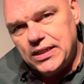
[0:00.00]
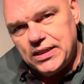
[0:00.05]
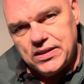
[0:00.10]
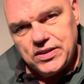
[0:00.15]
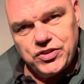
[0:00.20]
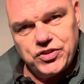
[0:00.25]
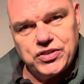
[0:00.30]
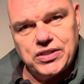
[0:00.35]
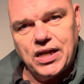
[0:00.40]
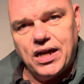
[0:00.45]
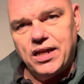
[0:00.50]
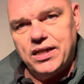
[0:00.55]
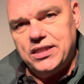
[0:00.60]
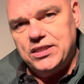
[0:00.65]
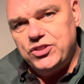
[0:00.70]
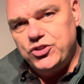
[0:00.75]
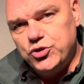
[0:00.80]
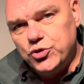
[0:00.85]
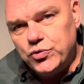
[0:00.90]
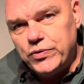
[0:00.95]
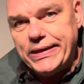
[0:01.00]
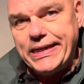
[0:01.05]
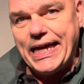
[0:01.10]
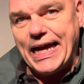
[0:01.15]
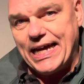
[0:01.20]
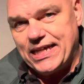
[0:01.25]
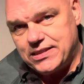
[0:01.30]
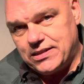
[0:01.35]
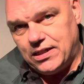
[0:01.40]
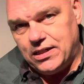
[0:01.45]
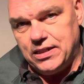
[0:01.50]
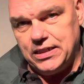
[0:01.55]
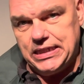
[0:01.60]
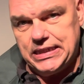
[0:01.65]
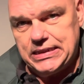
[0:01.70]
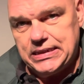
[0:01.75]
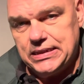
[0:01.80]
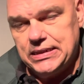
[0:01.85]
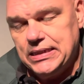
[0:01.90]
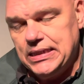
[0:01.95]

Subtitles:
started to react on it.